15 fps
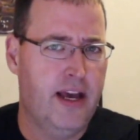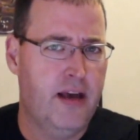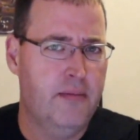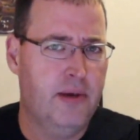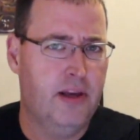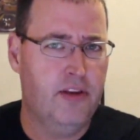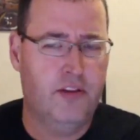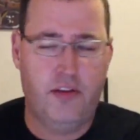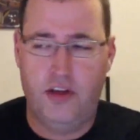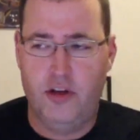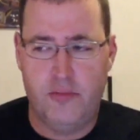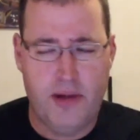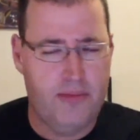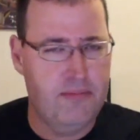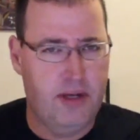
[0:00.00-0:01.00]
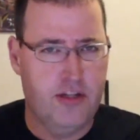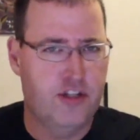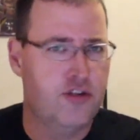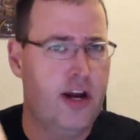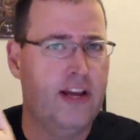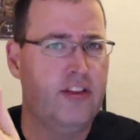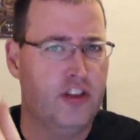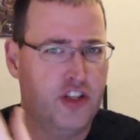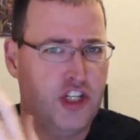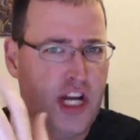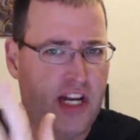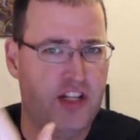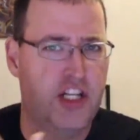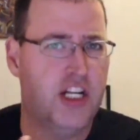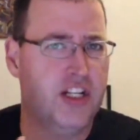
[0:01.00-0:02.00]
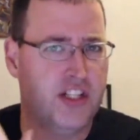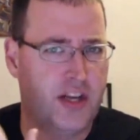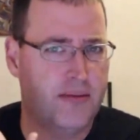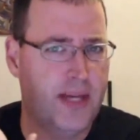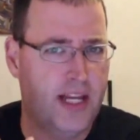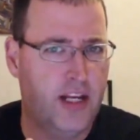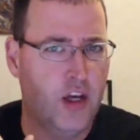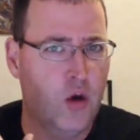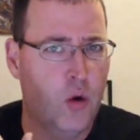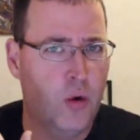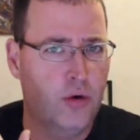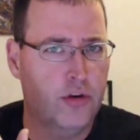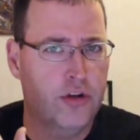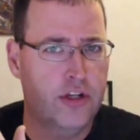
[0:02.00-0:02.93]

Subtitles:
because my strength is changing as I'm getting older,